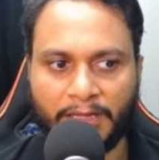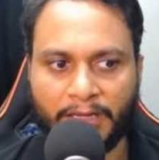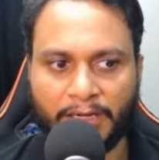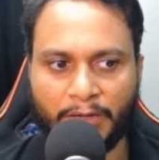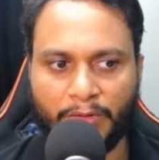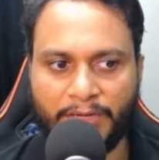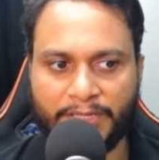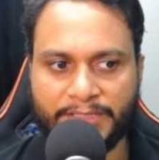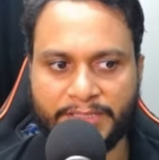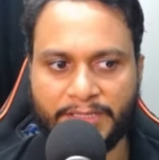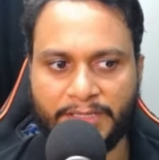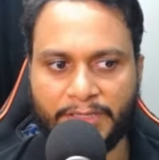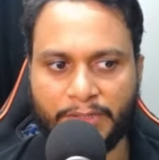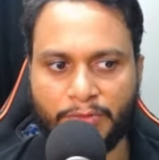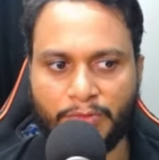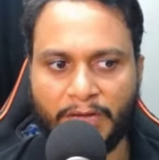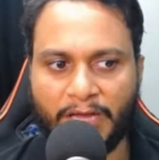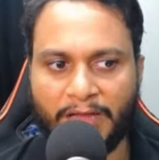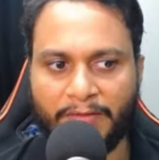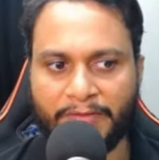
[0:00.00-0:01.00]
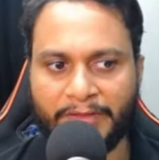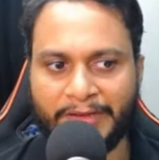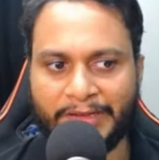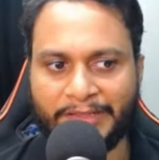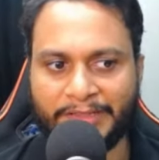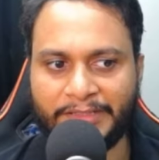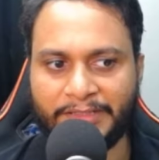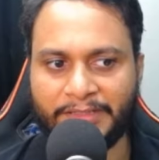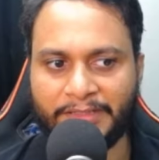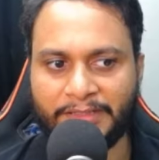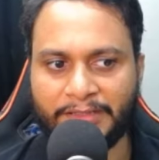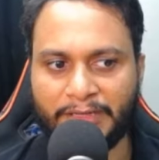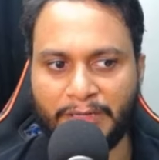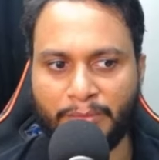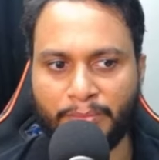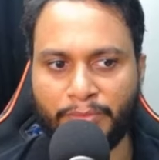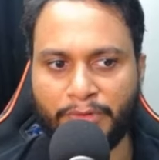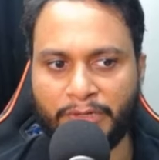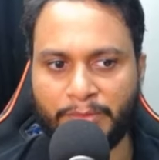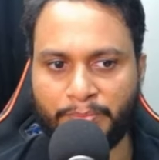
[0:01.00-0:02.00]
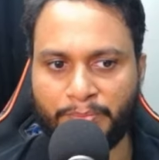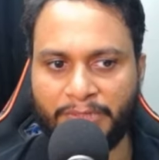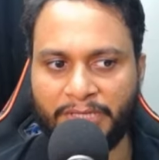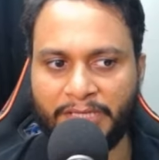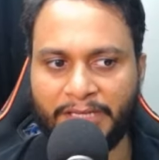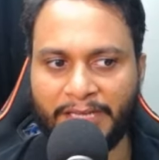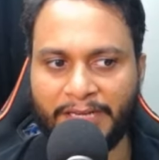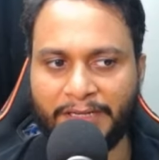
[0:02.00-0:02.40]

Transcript: Now let's say you have another number b,